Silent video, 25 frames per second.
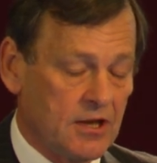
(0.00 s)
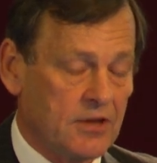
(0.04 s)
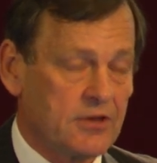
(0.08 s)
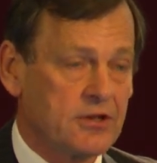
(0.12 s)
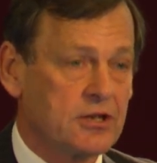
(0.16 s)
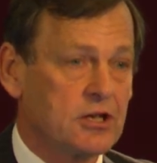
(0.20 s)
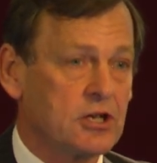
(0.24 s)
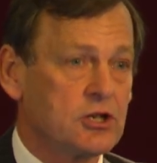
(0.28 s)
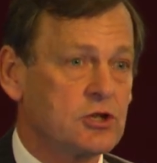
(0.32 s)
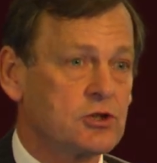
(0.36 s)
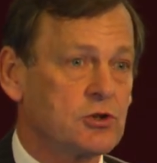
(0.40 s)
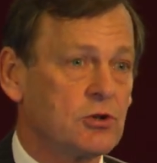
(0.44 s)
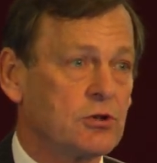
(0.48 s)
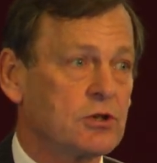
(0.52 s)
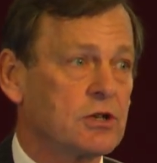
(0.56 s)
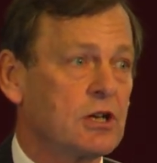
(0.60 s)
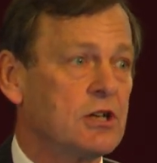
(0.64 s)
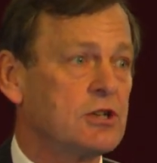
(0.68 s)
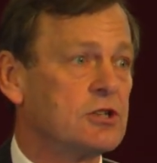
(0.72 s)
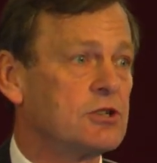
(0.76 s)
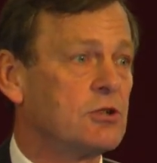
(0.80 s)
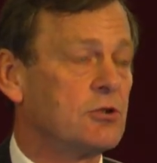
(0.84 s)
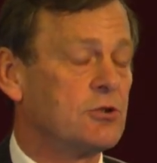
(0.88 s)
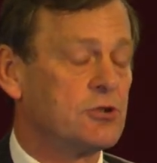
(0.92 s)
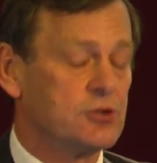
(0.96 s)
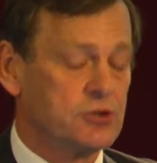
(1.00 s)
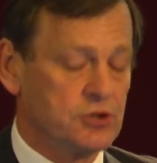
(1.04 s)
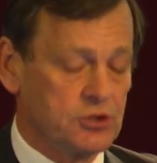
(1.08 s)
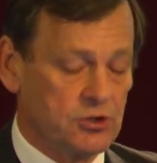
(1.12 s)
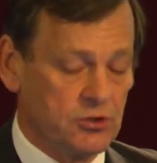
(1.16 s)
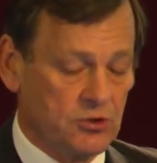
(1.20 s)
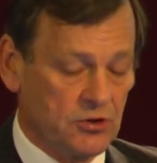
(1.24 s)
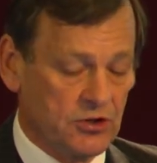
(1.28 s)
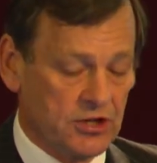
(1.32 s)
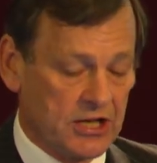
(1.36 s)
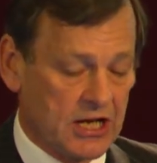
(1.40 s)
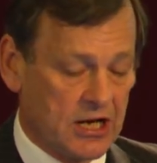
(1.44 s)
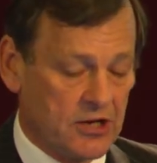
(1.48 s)
that it took until
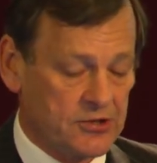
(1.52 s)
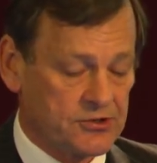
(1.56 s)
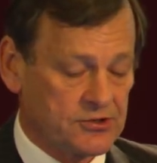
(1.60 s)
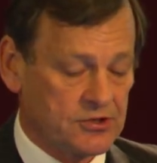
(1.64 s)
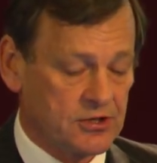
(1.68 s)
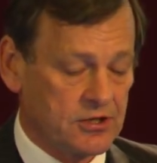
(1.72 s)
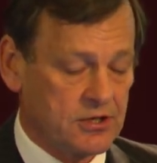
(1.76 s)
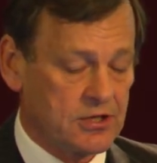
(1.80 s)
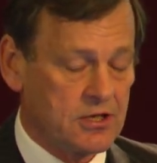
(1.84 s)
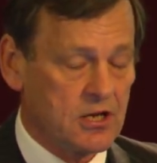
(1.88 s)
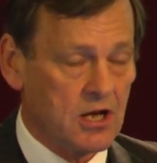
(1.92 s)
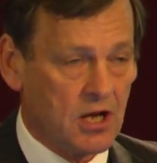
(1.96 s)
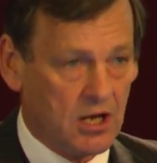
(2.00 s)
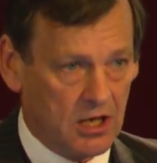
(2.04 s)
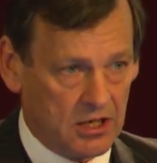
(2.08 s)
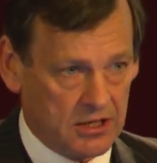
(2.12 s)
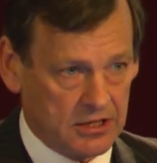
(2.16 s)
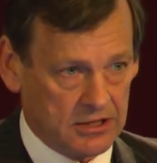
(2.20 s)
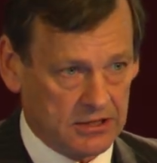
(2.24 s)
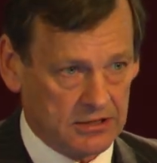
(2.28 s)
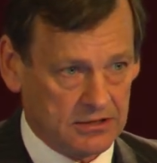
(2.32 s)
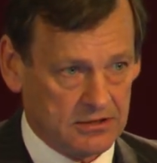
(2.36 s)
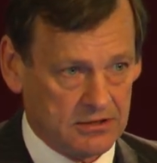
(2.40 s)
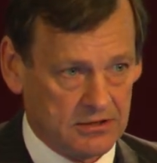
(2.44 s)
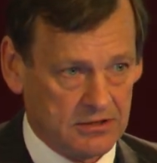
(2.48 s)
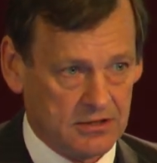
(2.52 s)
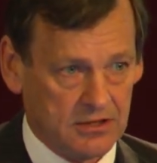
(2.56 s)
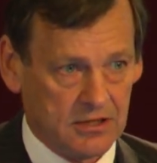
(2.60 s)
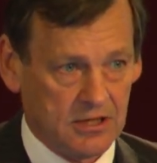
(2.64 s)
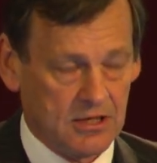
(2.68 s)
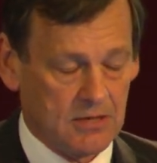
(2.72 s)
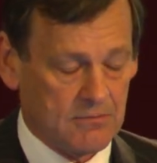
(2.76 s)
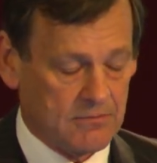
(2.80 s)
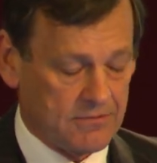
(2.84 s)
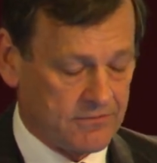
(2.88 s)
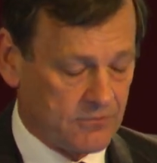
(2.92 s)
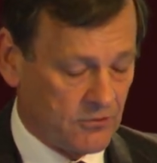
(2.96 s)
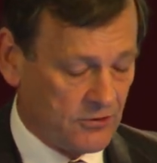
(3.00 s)
2009
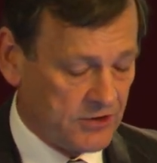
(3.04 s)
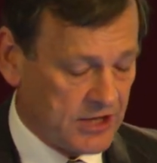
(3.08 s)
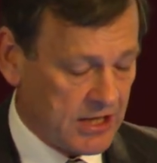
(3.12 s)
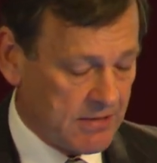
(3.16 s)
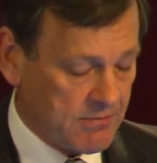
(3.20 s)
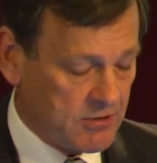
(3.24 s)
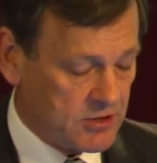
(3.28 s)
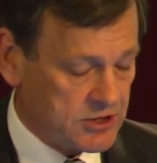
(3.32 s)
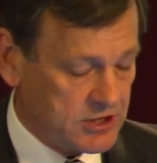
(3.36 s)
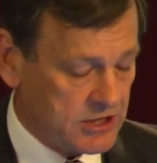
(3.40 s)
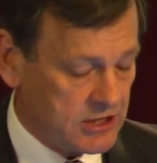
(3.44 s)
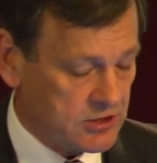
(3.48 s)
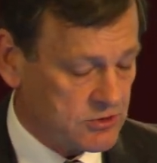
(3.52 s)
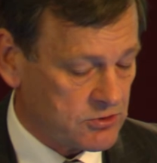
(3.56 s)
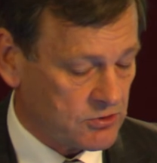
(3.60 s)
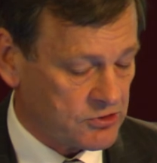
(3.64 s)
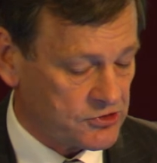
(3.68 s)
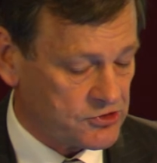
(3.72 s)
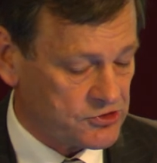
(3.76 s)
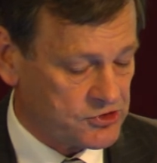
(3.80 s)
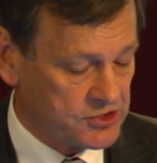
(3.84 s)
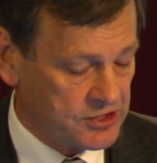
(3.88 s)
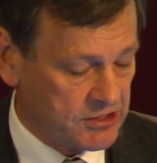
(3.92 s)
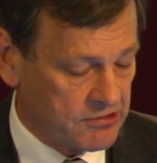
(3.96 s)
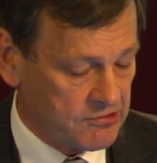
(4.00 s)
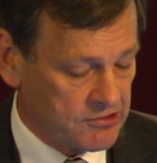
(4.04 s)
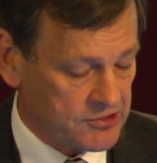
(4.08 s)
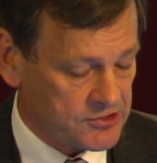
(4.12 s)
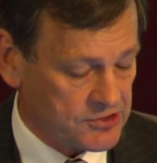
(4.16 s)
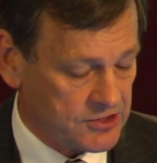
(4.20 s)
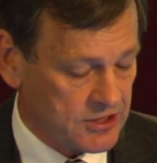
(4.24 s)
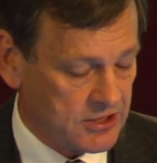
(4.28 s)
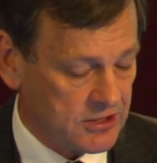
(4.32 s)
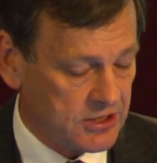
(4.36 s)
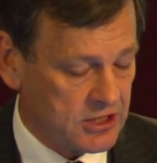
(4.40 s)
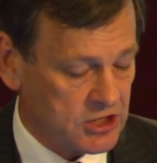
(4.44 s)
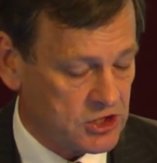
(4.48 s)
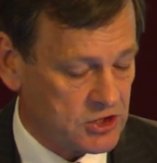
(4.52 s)
before the MOD took
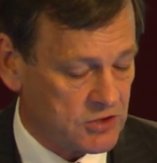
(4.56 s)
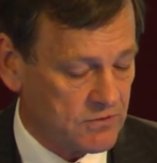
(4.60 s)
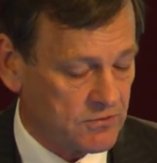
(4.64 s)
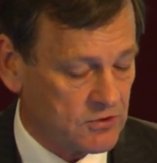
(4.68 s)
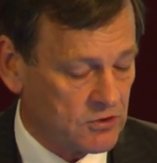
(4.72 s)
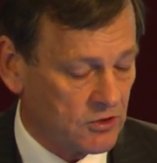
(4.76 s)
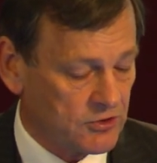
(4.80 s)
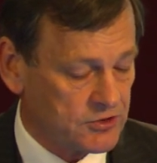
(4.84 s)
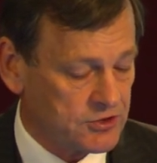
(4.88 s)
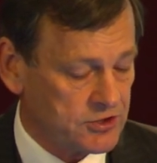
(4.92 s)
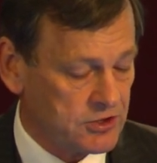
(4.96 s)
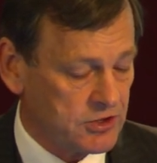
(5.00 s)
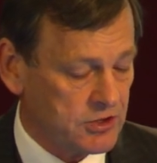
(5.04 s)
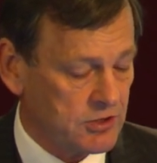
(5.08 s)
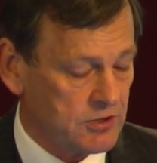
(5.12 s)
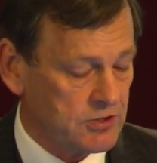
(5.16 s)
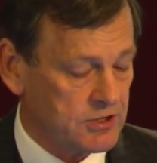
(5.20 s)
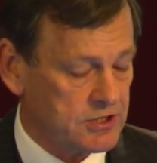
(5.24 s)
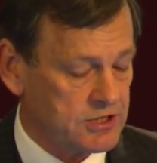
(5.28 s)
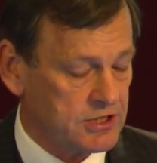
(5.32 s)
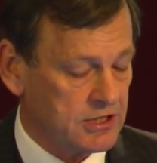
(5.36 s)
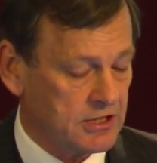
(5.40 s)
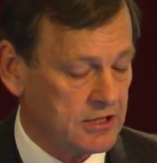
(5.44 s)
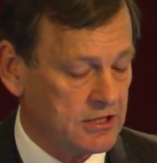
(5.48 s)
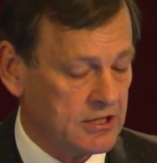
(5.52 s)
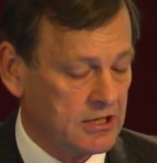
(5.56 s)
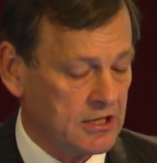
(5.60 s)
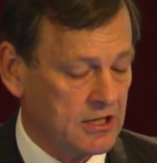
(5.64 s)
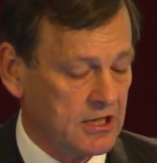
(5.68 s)
seriously the issue of continuity